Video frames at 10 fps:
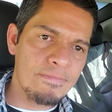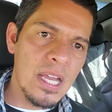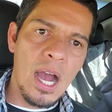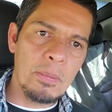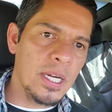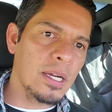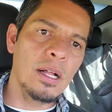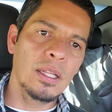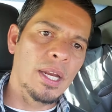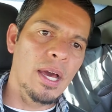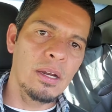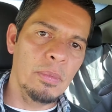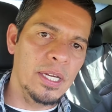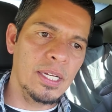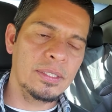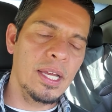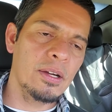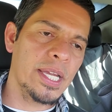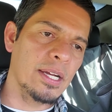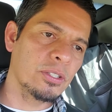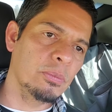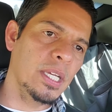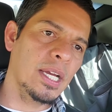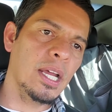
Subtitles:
I'm going to call it out on my next town council meeting.